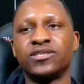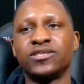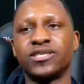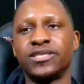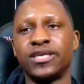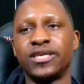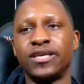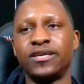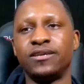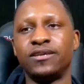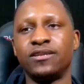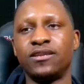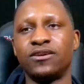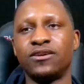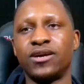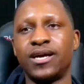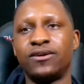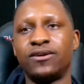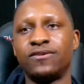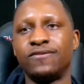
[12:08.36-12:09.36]
and they're
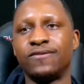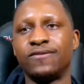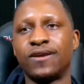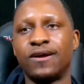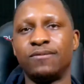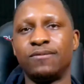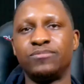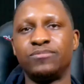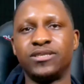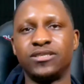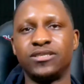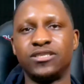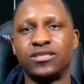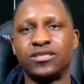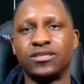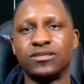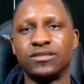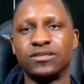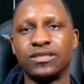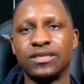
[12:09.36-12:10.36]
out of the competition.
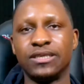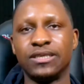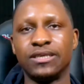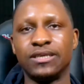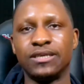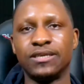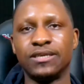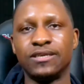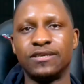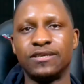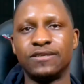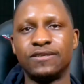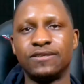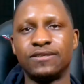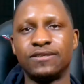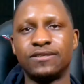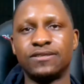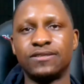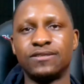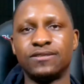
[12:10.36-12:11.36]

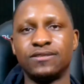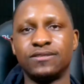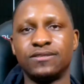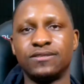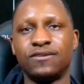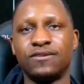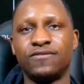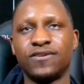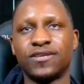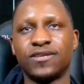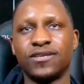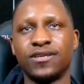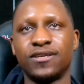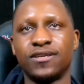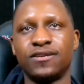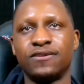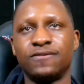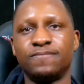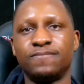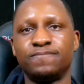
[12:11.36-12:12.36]
Let's see if I can get
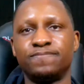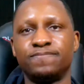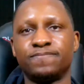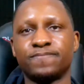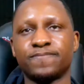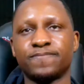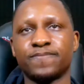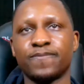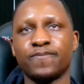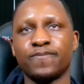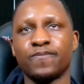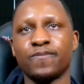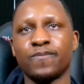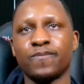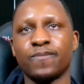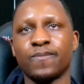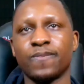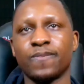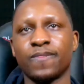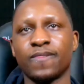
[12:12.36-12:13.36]
a
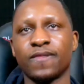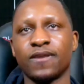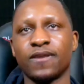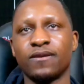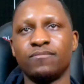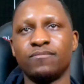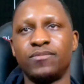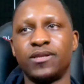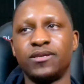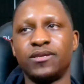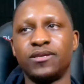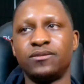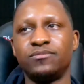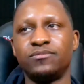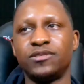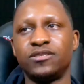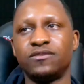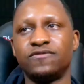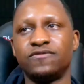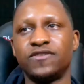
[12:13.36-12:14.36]
better
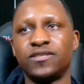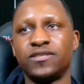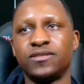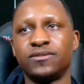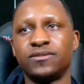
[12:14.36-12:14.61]
image of it.